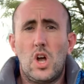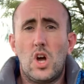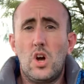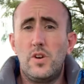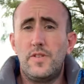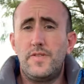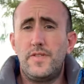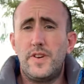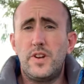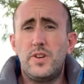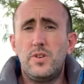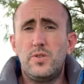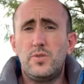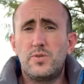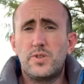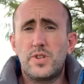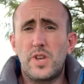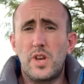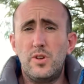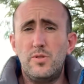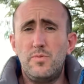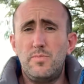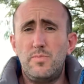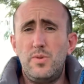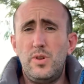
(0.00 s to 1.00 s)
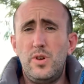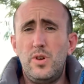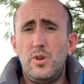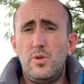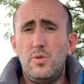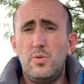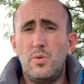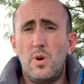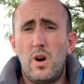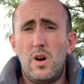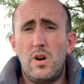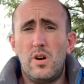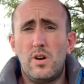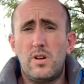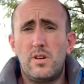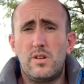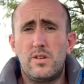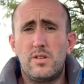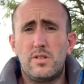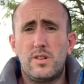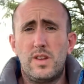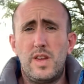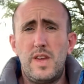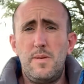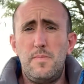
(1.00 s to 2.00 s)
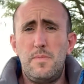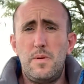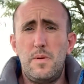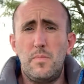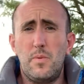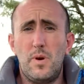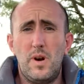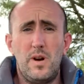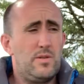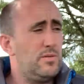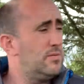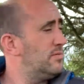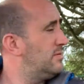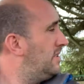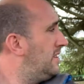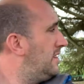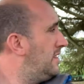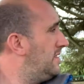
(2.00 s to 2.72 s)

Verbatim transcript: Hi folks, hope you are keeping well.